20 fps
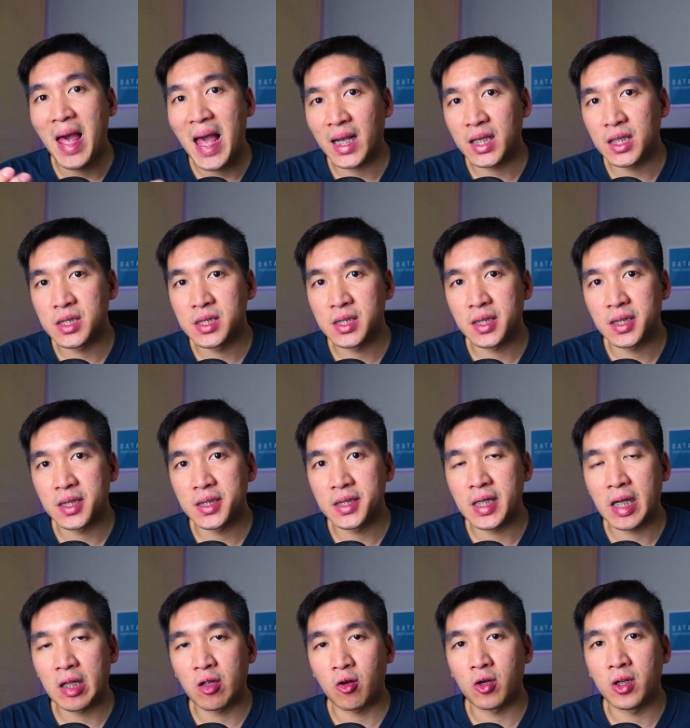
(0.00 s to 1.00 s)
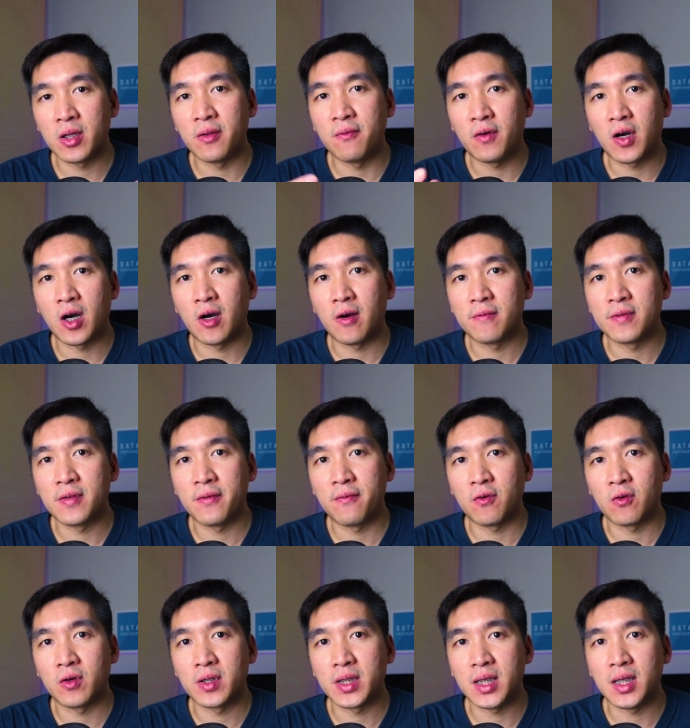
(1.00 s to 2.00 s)
packages that are involved
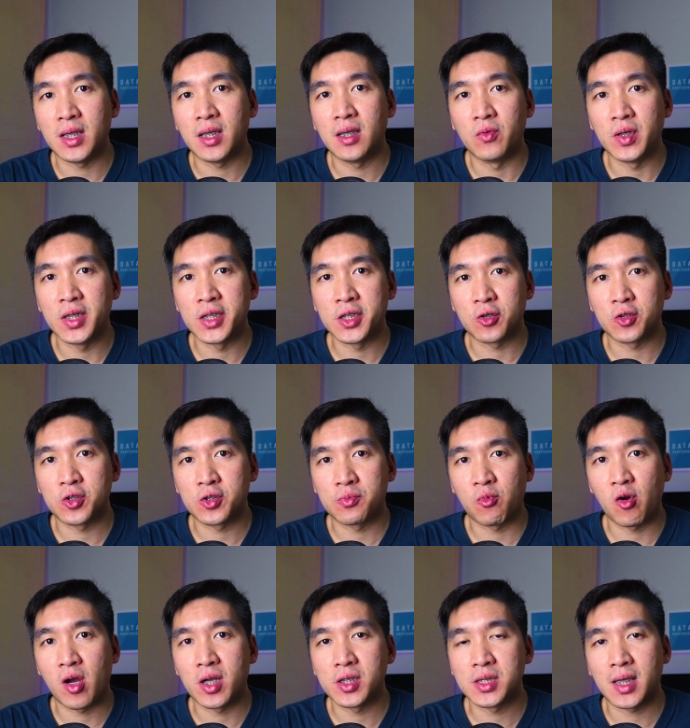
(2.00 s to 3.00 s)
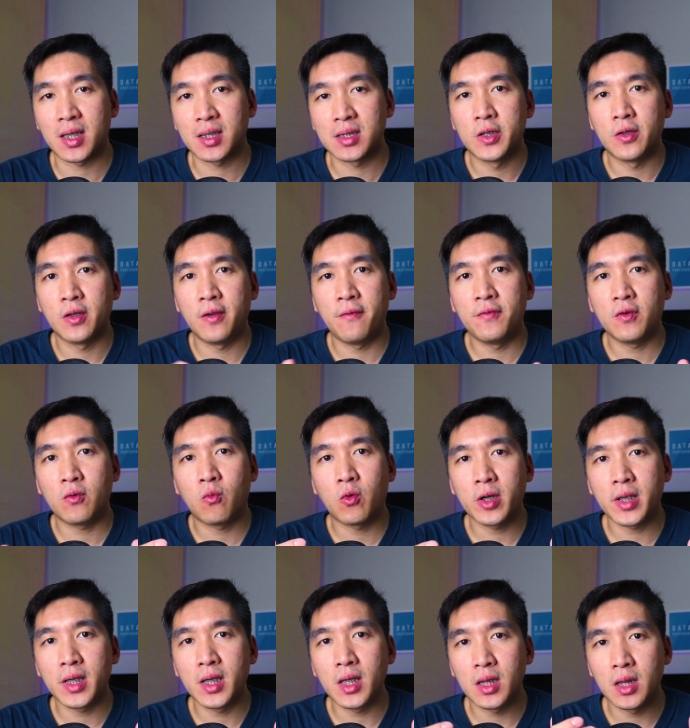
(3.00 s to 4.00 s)
for the research project. So if you're
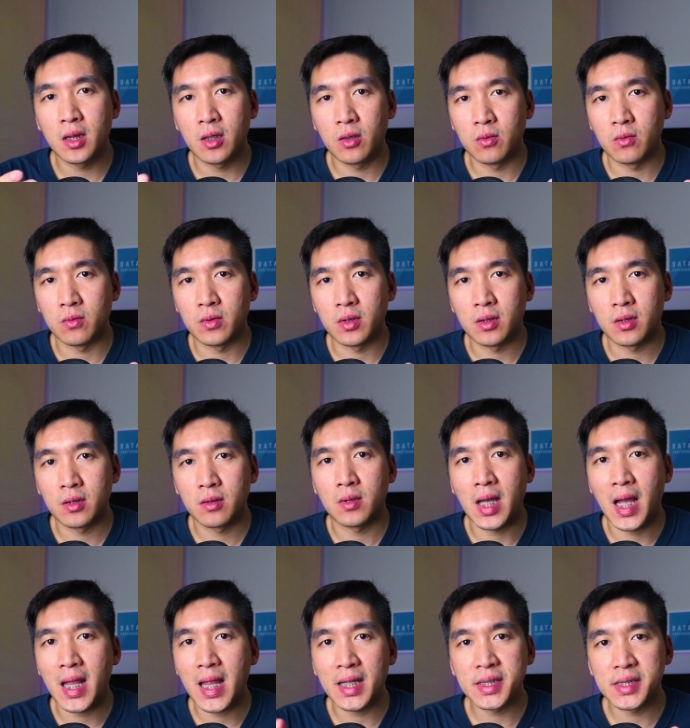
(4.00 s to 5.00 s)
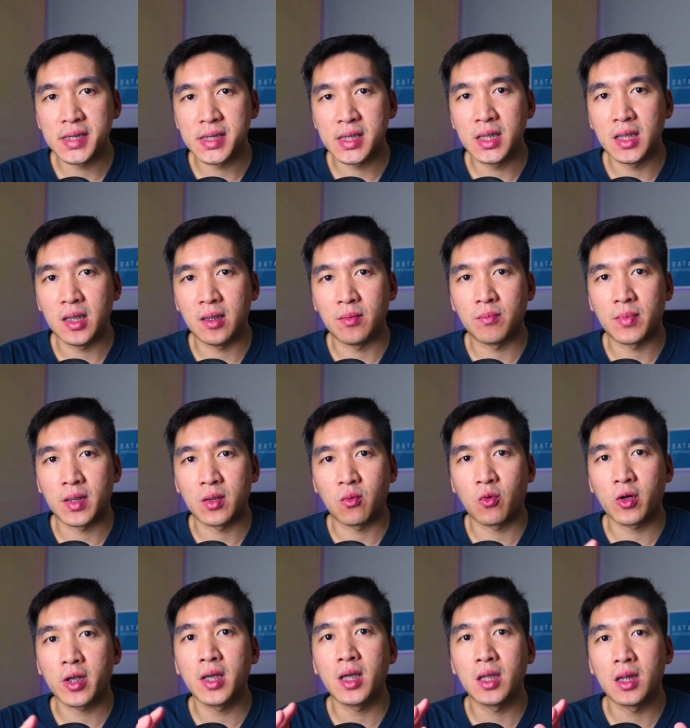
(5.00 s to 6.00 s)
working alone, not as a team, but
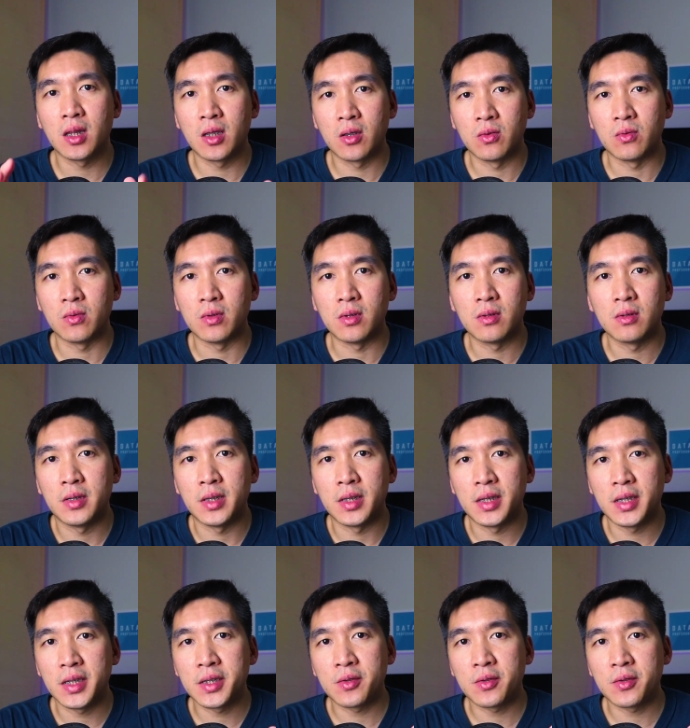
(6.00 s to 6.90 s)
working alone, then